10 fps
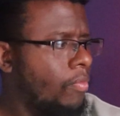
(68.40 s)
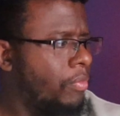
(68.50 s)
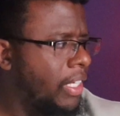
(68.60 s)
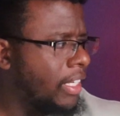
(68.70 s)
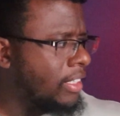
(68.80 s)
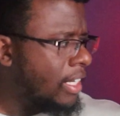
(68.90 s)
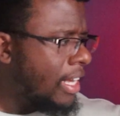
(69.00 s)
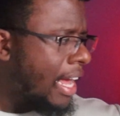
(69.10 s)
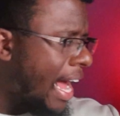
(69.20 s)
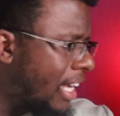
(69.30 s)
Because
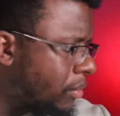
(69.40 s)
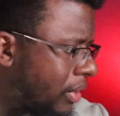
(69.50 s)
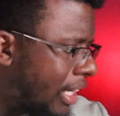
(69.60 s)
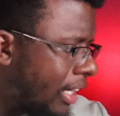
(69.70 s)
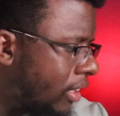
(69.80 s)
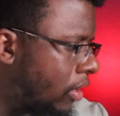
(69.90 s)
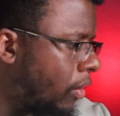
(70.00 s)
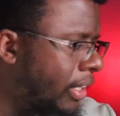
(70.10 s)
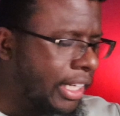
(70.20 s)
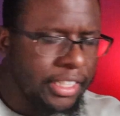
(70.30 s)
as we kind of
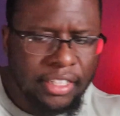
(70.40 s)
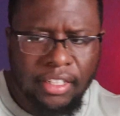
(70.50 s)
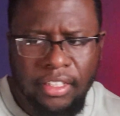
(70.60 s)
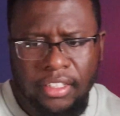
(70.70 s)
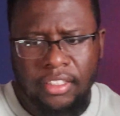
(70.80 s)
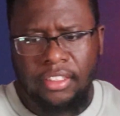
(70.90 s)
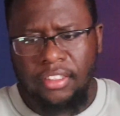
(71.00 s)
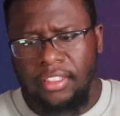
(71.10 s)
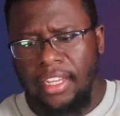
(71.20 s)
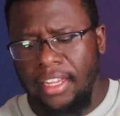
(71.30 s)
going and get
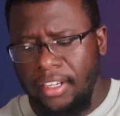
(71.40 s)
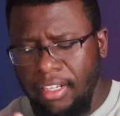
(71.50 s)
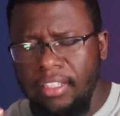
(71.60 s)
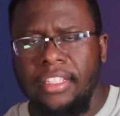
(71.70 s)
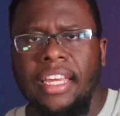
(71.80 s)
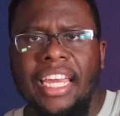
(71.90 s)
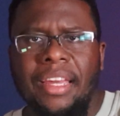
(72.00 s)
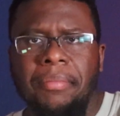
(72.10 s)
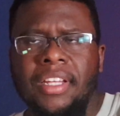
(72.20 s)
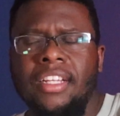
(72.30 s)
in the
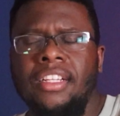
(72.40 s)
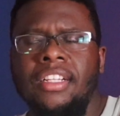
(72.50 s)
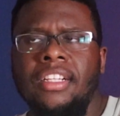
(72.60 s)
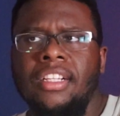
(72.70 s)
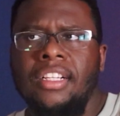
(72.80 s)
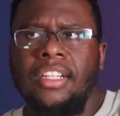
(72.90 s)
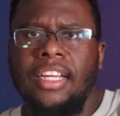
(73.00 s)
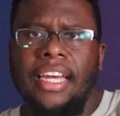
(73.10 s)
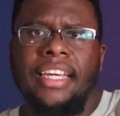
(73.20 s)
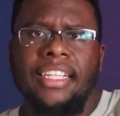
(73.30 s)
game,
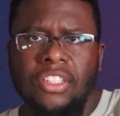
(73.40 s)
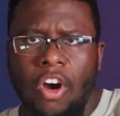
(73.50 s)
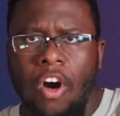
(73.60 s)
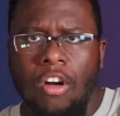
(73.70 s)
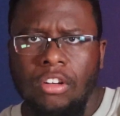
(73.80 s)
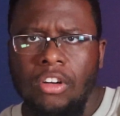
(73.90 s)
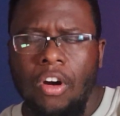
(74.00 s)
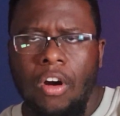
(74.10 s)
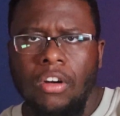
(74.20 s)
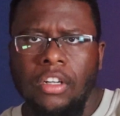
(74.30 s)
it gets harder and
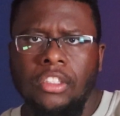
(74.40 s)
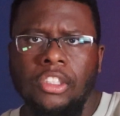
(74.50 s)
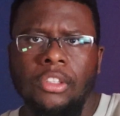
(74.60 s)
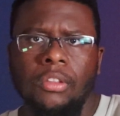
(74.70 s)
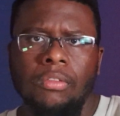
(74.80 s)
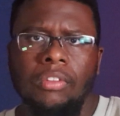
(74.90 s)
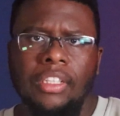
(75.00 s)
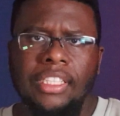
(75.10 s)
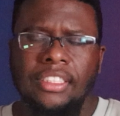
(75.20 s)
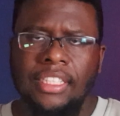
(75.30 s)
harder to
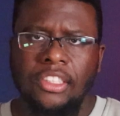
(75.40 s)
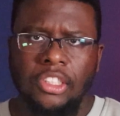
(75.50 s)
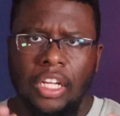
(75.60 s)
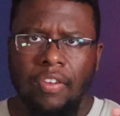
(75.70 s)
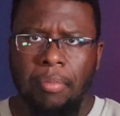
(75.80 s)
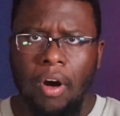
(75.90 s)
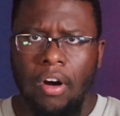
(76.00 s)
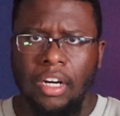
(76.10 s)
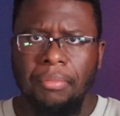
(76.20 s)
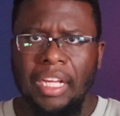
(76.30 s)
really set yourself
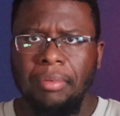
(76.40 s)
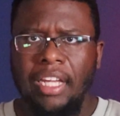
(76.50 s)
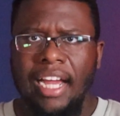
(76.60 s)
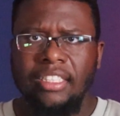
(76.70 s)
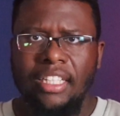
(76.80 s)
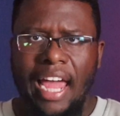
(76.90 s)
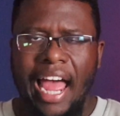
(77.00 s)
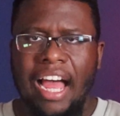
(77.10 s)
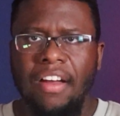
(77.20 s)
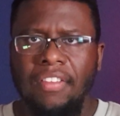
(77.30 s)
apart and be able to actually
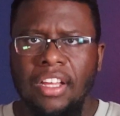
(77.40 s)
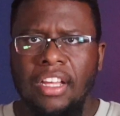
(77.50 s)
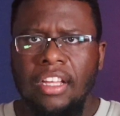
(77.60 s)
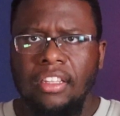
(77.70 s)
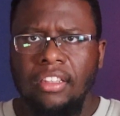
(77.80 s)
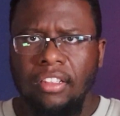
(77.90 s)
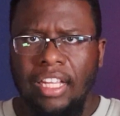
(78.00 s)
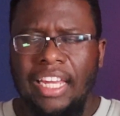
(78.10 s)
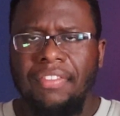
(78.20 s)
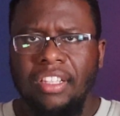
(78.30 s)
have the
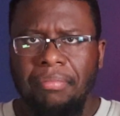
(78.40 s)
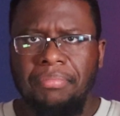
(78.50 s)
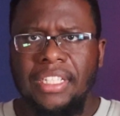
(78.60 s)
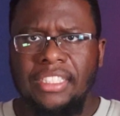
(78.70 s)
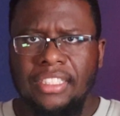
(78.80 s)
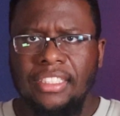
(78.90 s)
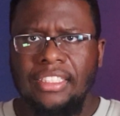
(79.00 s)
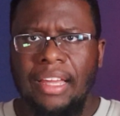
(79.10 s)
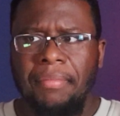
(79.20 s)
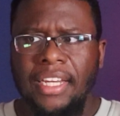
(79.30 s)
life and the business
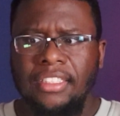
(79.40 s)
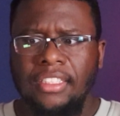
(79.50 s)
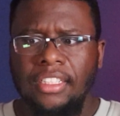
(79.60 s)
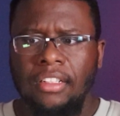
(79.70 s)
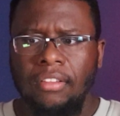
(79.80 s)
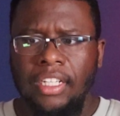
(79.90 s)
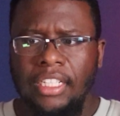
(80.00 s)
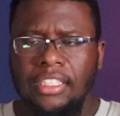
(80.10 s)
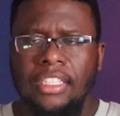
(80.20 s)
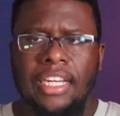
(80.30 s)
that makes it, you know,
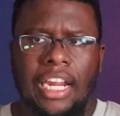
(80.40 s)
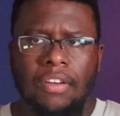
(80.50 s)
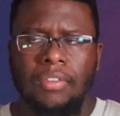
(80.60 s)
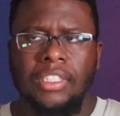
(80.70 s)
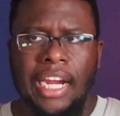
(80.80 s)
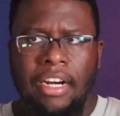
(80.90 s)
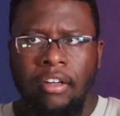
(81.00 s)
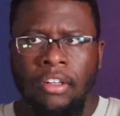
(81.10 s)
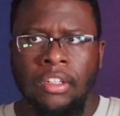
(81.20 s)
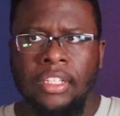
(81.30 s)
easy to kind of
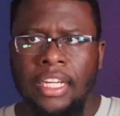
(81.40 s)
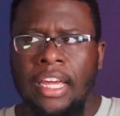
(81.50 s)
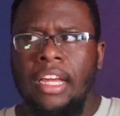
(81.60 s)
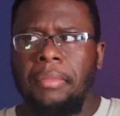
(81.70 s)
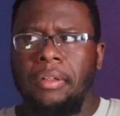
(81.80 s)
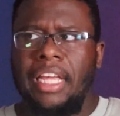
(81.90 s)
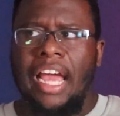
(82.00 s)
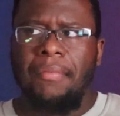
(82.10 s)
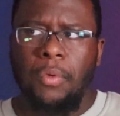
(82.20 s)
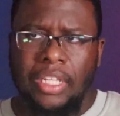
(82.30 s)
retire early, be able to
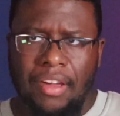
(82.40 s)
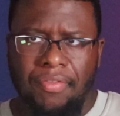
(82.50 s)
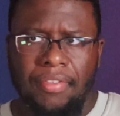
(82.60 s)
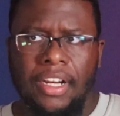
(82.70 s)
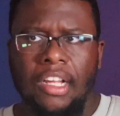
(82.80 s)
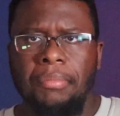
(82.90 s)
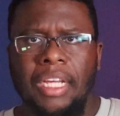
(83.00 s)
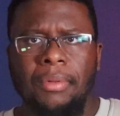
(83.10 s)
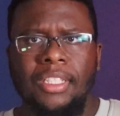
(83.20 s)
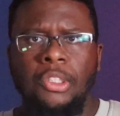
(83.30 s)
have more of that freedom,
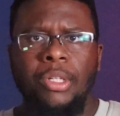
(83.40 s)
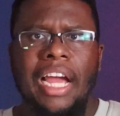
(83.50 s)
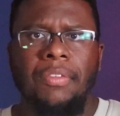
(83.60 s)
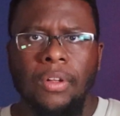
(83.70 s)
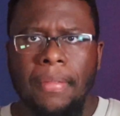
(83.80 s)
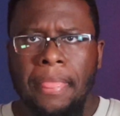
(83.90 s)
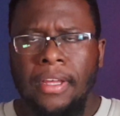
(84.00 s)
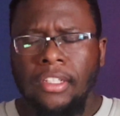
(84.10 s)
be able to travel.